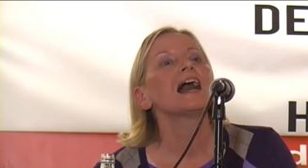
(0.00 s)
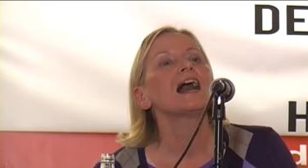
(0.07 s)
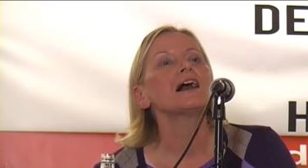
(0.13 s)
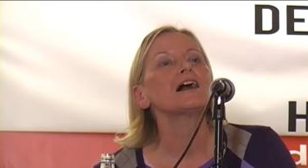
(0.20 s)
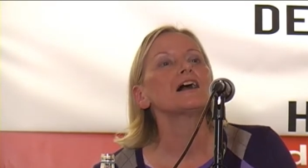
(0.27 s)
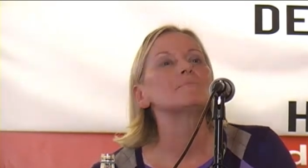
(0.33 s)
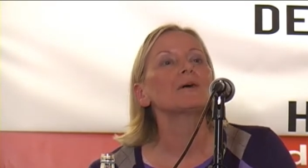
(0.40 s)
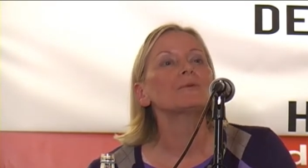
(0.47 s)

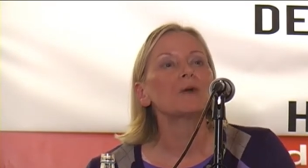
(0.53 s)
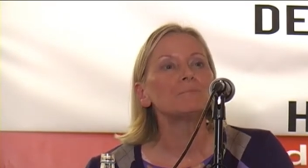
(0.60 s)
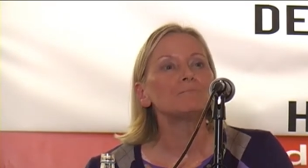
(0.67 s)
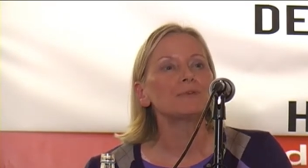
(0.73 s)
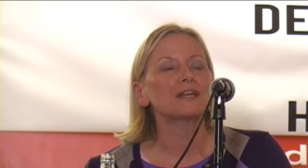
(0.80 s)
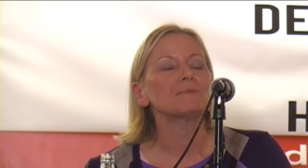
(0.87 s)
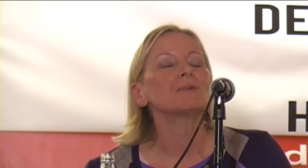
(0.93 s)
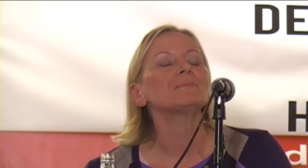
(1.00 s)
but
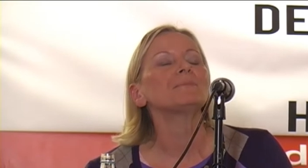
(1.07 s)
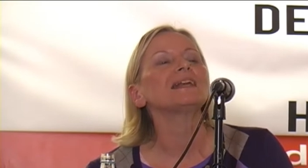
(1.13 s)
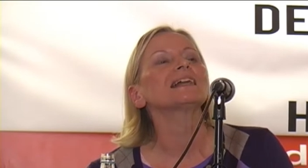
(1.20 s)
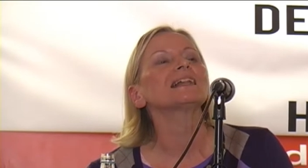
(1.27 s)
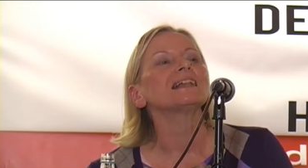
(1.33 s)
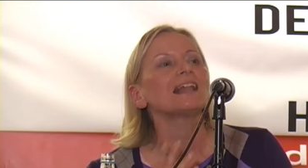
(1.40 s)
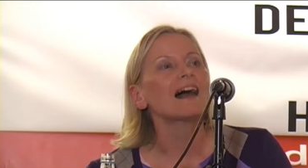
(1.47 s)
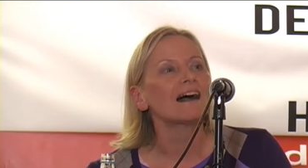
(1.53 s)
when people are
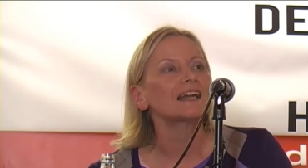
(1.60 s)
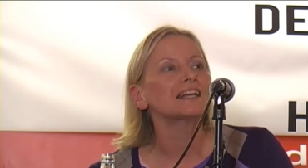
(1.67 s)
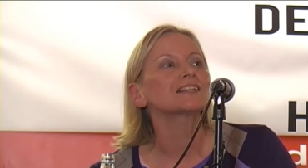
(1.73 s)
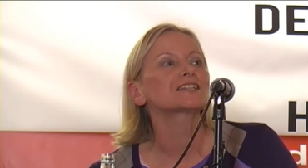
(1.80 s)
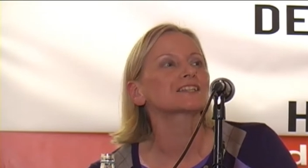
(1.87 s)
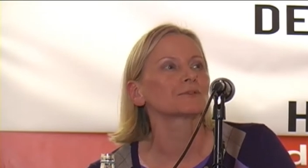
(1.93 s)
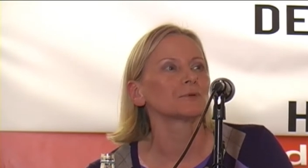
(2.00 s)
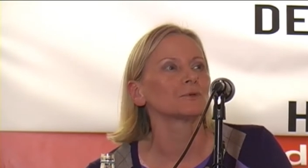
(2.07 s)
being
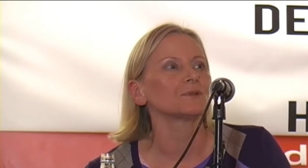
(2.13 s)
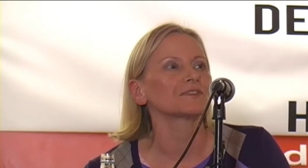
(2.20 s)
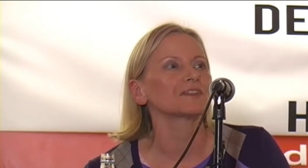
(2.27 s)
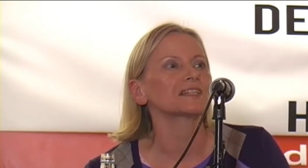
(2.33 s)
lied to all